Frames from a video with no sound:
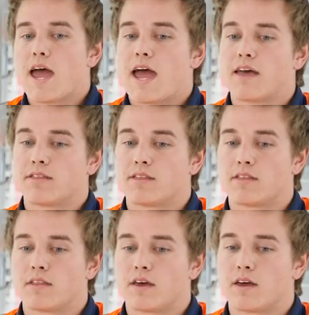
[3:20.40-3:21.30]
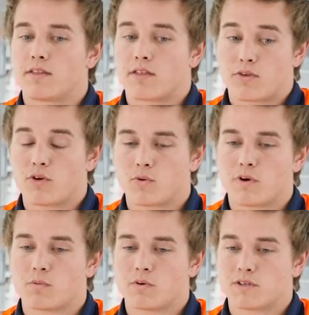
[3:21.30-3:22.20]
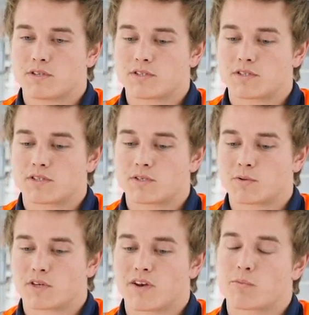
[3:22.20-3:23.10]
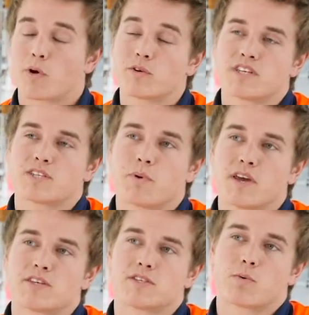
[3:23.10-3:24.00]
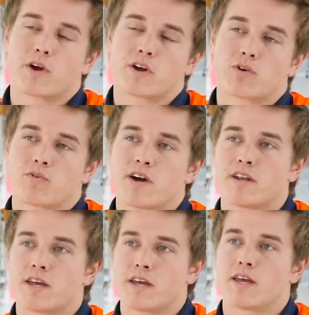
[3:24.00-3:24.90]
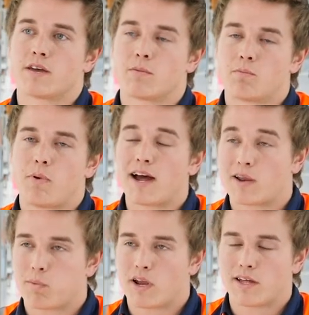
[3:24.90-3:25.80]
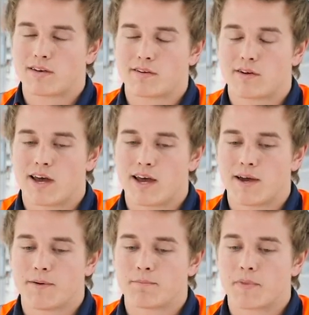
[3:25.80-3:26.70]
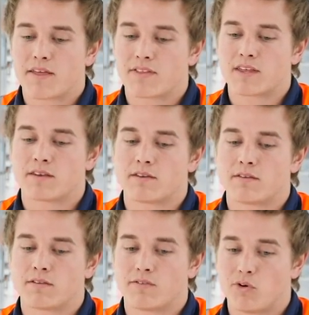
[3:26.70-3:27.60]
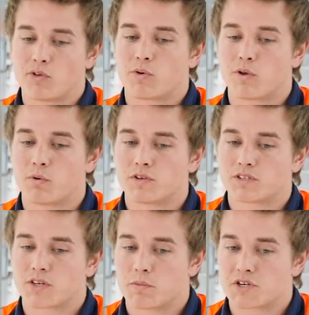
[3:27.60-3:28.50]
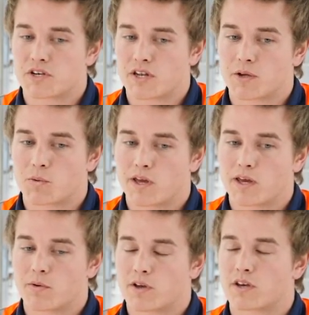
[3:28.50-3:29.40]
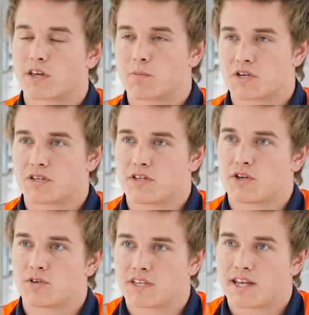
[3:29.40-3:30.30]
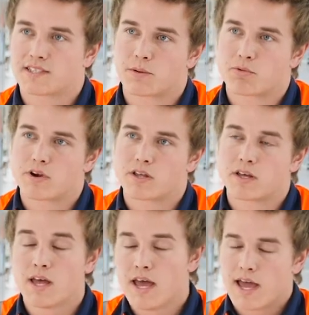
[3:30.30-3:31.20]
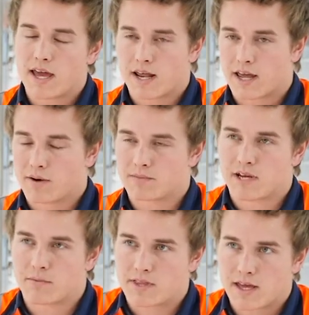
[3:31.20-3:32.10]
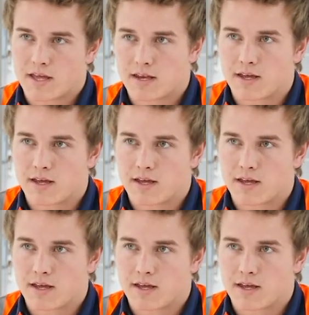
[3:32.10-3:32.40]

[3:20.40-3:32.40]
And the third one was kind of process based, where I got to run a pilot plant. And then the fourth one was commissioning, where we got to commission the new sand separator, and I helped out with that.